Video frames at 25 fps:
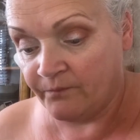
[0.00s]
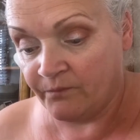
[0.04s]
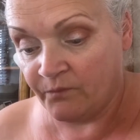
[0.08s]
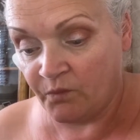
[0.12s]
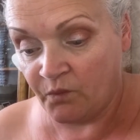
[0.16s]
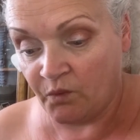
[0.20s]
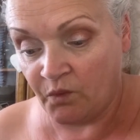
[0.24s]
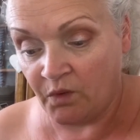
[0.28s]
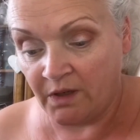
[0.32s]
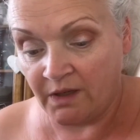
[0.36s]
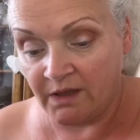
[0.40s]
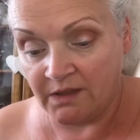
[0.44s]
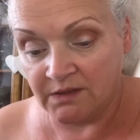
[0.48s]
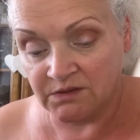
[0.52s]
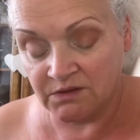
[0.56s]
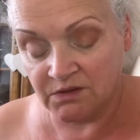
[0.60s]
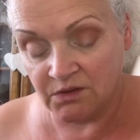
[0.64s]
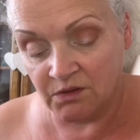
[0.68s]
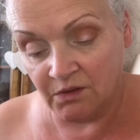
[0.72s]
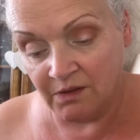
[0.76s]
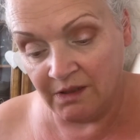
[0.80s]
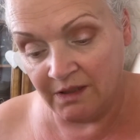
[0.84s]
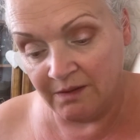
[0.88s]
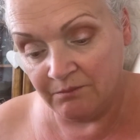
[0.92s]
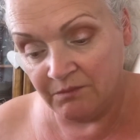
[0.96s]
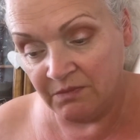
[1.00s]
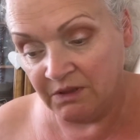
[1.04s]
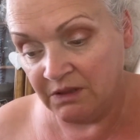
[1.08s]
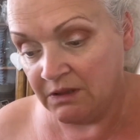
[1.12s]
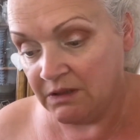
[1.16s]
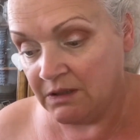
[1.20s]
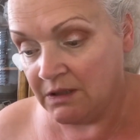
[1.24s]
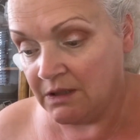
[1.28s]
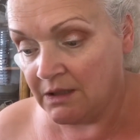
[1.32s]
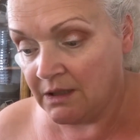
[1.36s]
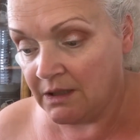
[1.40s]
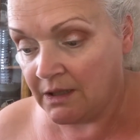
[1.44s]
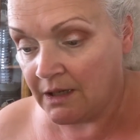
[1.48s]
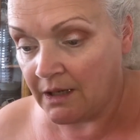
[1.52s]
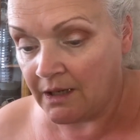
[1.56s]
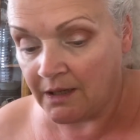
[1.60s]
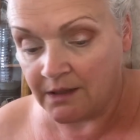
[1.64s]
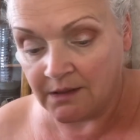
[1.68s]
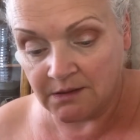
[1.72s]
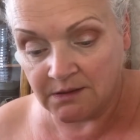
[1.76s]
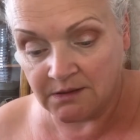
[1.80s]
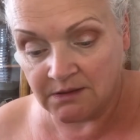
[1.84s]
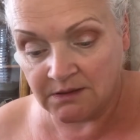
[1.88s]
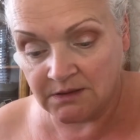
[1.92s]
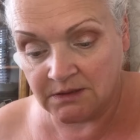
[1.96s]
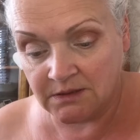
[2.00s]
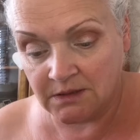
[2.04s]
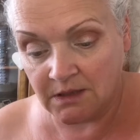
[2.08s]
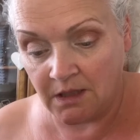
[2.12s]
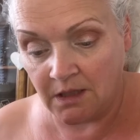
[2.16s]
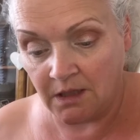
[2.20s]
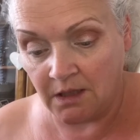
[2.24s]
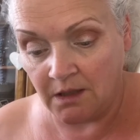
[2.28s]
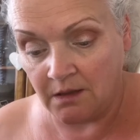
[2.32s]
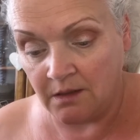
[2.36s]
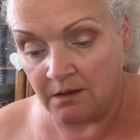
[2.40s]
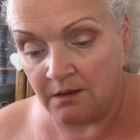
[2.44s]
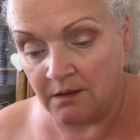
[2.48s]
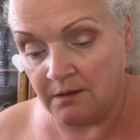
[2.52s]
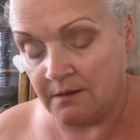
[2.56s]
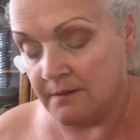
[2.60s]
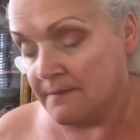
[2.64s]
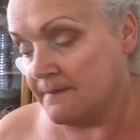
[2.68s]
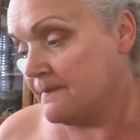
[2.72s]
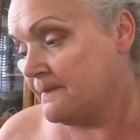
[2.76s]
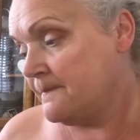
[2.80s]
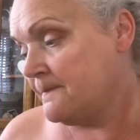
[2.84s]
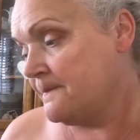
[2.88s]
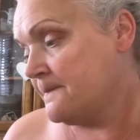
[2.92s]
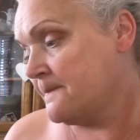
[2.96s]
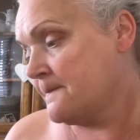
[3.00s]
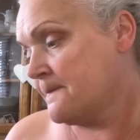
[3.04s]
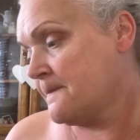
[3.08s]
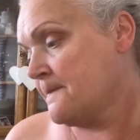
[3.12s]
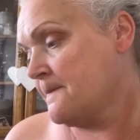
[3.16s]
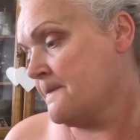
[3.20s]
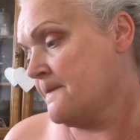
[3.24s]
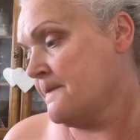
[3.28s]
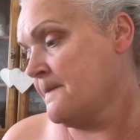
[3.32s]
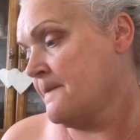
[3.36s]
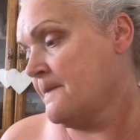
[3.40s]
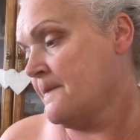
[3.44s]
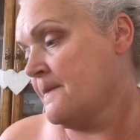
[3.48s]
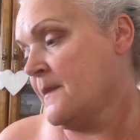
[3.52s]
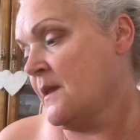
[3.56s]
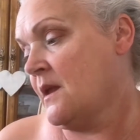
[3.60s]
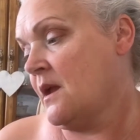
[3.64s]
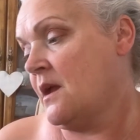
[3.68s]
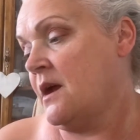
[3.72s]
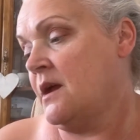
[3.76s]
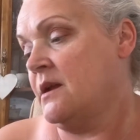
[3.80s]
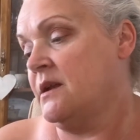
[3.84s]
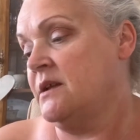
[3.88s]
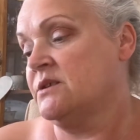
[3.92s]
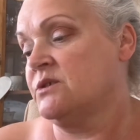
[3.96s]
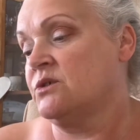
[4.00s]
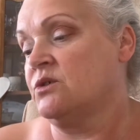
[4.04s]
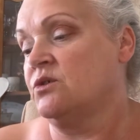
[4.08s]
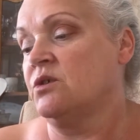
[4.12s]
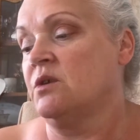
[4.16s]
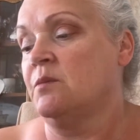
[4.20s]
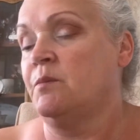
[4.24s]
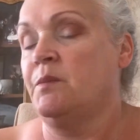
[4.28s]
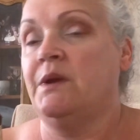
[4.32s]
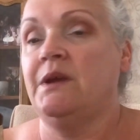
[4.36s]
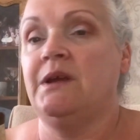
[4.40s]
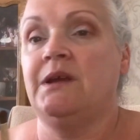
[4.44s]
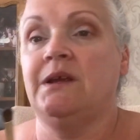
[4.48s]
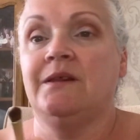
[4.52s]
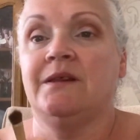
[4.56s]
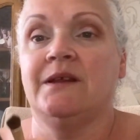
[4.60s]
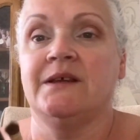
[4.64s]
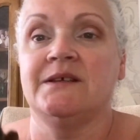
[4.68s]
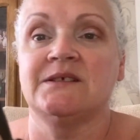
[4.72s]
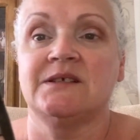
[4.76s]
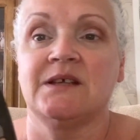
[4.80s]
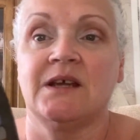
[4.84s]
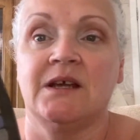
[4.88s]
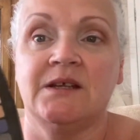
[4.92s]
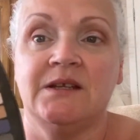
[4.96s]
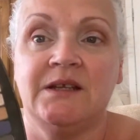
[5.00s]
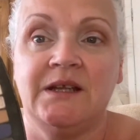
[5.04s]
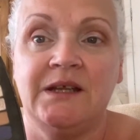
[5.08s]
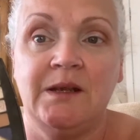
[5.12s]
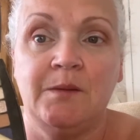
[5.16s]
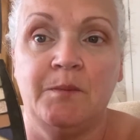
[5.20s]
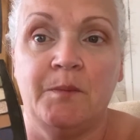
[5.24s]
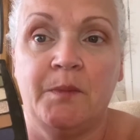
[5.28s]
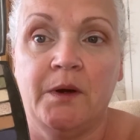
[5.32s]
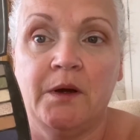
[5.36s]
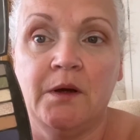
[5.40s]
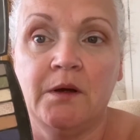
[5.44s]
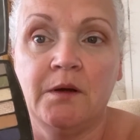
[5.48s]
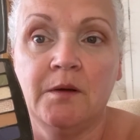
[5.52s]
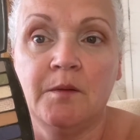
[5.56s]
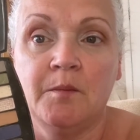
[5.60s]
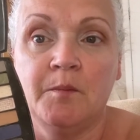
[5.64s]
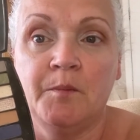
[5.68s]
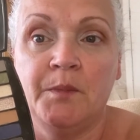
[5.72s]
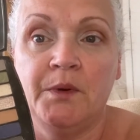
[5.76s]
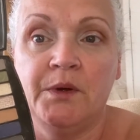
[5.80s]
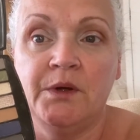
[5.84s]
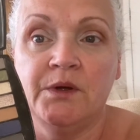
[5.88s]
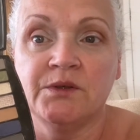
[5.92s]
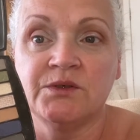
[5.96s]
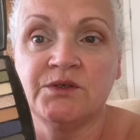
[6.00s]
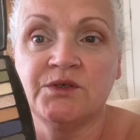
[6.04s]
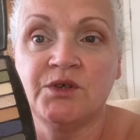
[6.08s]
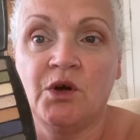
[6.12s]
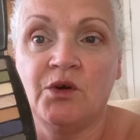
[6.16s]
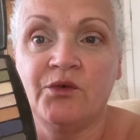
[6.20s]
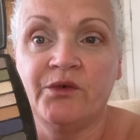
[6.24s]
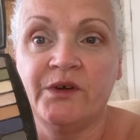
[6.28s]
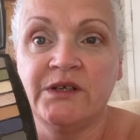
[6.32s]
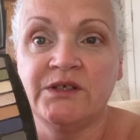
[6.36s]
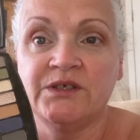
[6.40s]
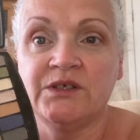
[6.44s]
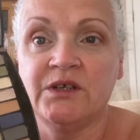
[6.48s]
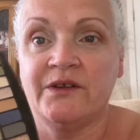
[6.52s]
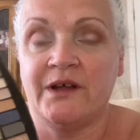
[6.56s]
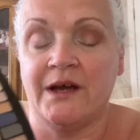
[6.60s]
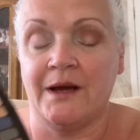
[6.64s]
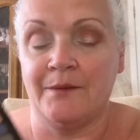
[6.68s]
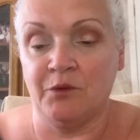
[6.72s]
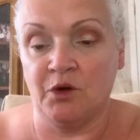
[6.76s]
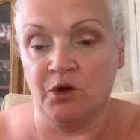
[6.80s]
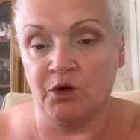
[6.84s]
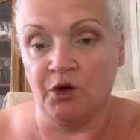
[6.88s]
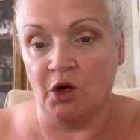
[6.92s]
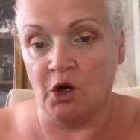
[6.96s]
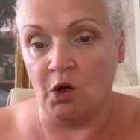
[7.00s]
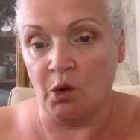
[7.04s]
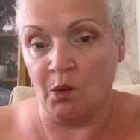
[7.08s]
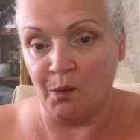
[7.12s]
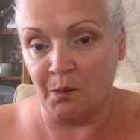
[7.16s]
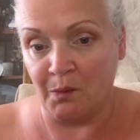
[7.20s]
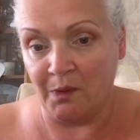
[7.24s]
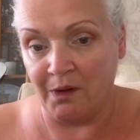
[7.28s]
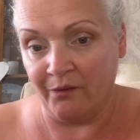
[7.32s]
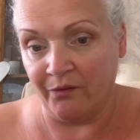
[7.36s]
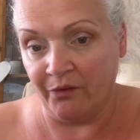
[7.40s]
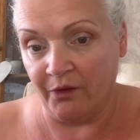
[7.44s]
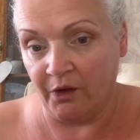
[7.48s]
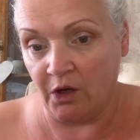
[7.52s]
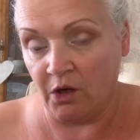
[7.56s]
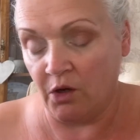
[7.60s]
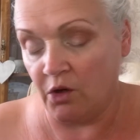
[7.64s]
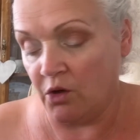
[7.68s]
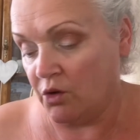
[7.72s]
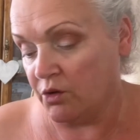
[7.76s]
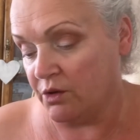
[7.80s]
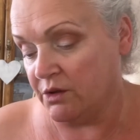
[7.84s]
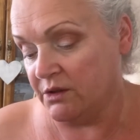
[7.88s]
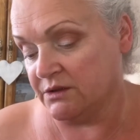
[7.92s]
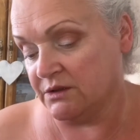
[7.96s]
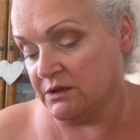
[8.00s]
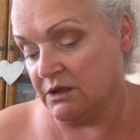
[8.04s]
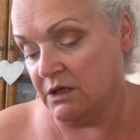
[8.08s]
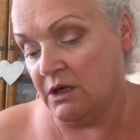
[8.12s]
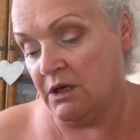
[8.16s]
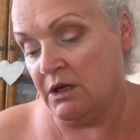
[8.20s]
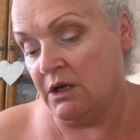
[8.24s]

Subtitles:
Alright, so let me get, and it's going to be this deeper burnt orange that I'm going to go in with on the corners.